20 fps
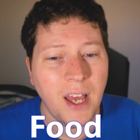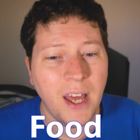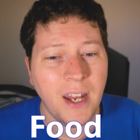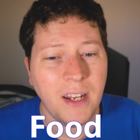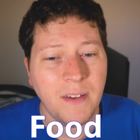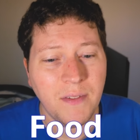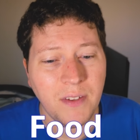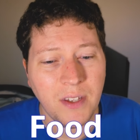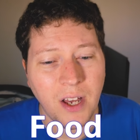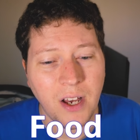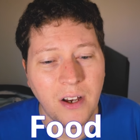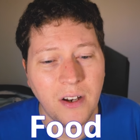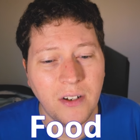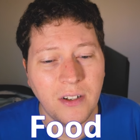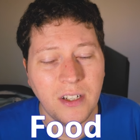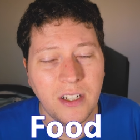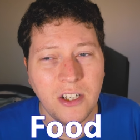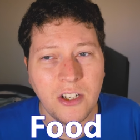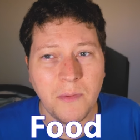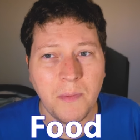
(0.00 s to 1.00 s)
And even
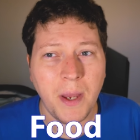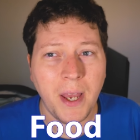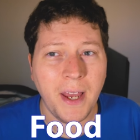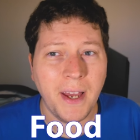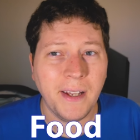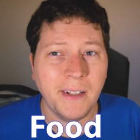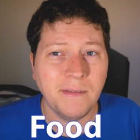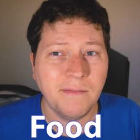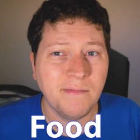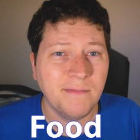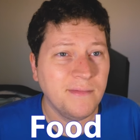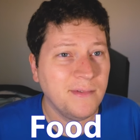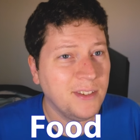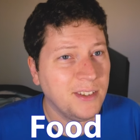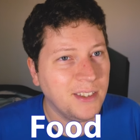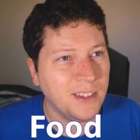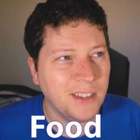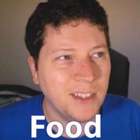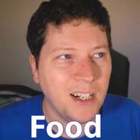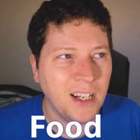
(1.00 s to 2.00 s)
though in Japan,
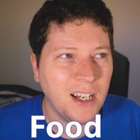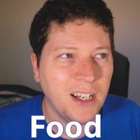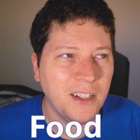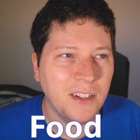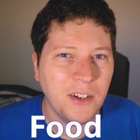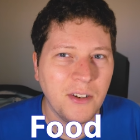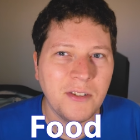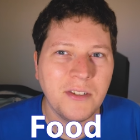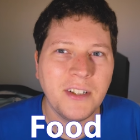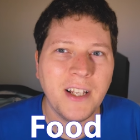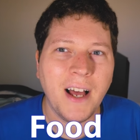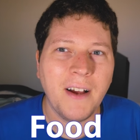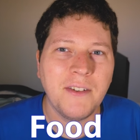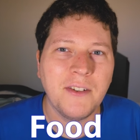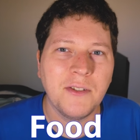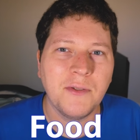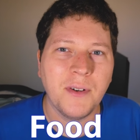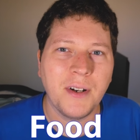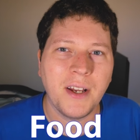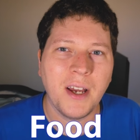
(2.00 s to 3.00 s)
there are uh, no
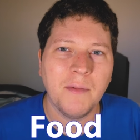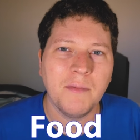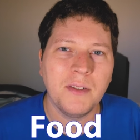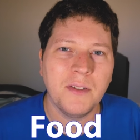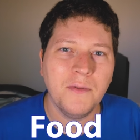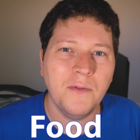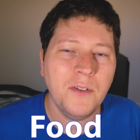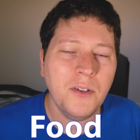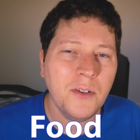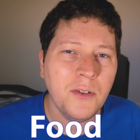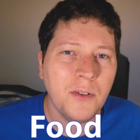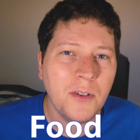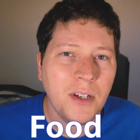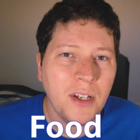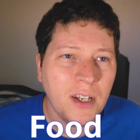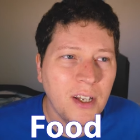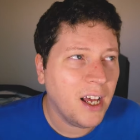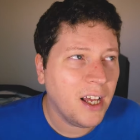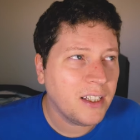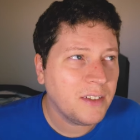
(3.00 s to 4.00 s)
slouches when it comes to food,
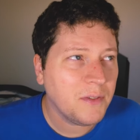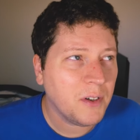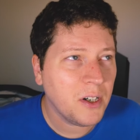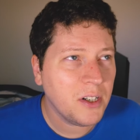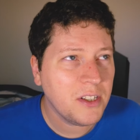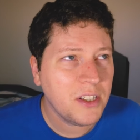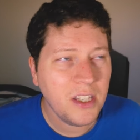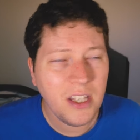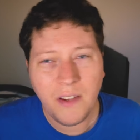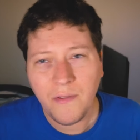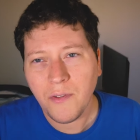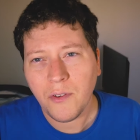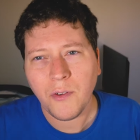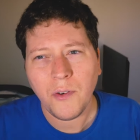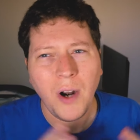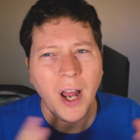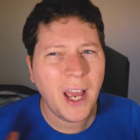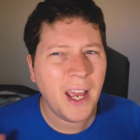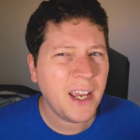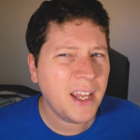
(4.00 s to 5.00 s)
uh, as far as the
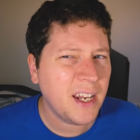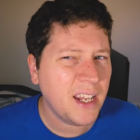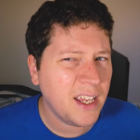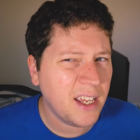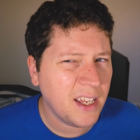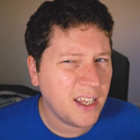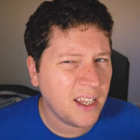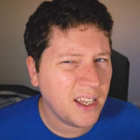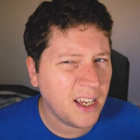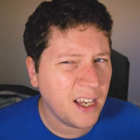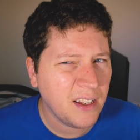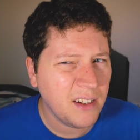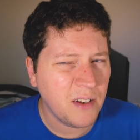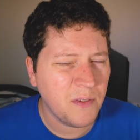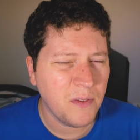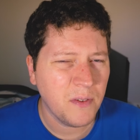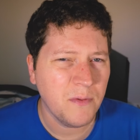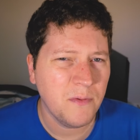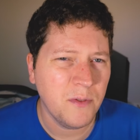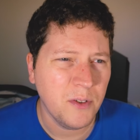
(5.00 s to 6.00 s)
variety of
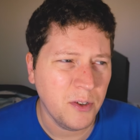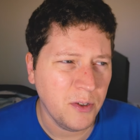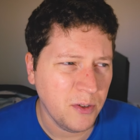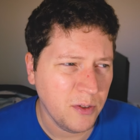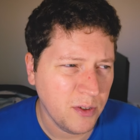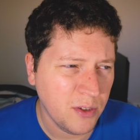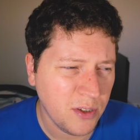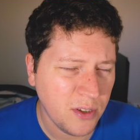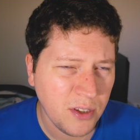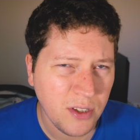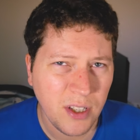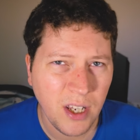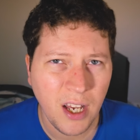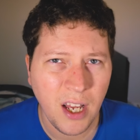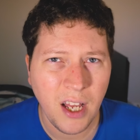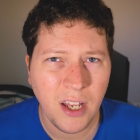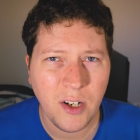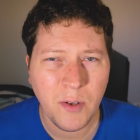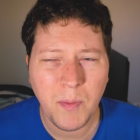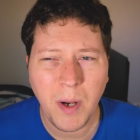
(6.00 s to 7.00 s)
different foods,
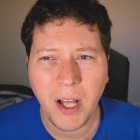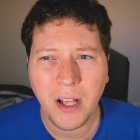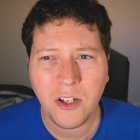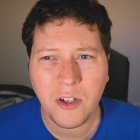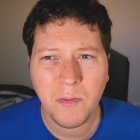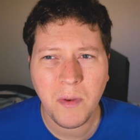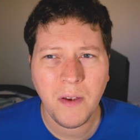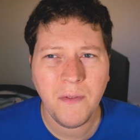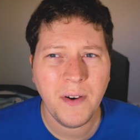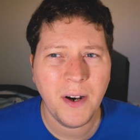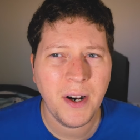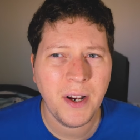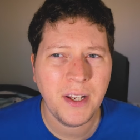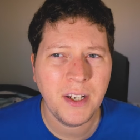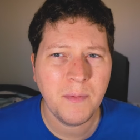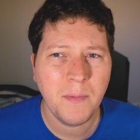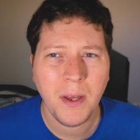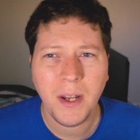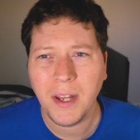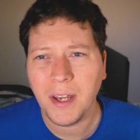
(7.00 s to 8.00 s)
uh, your mileage may vary
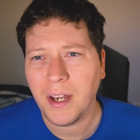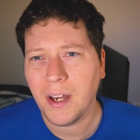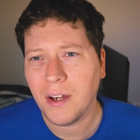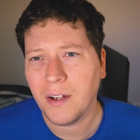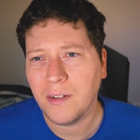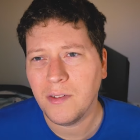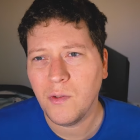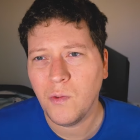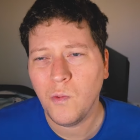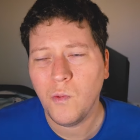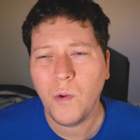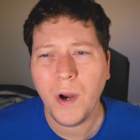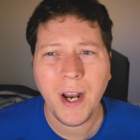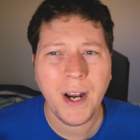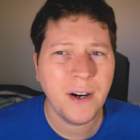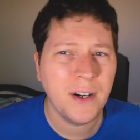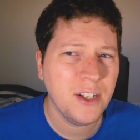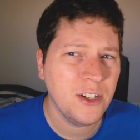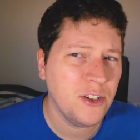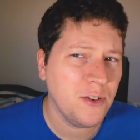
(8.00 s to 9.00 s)
depending on
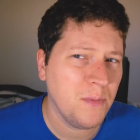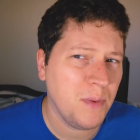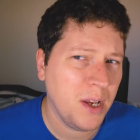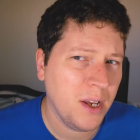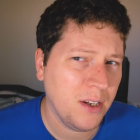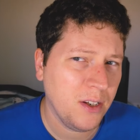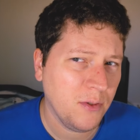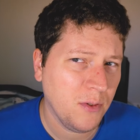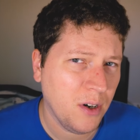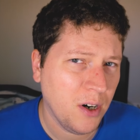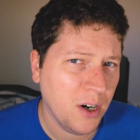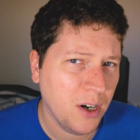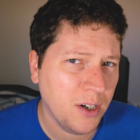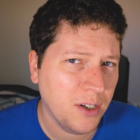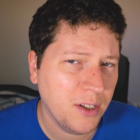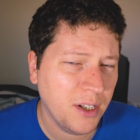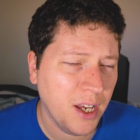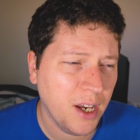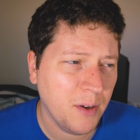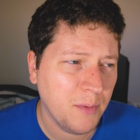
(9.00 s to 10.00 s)
where in Japan you
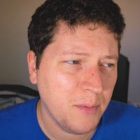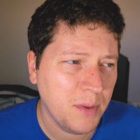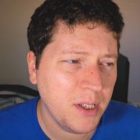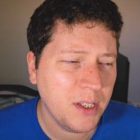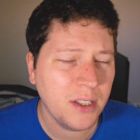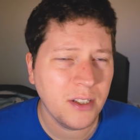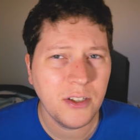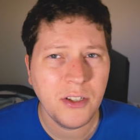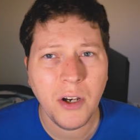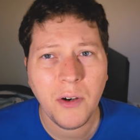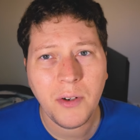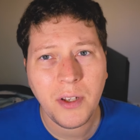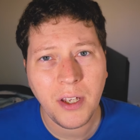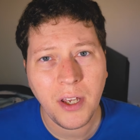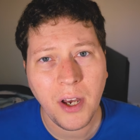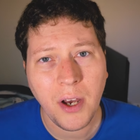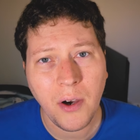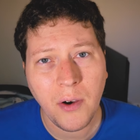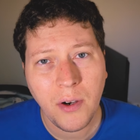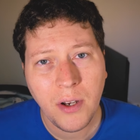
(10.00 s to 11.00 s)
are. Now, being in
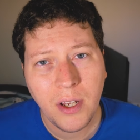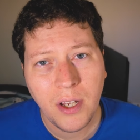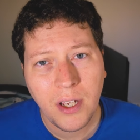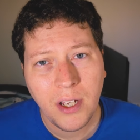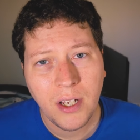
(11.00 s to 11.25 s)
Tokyo,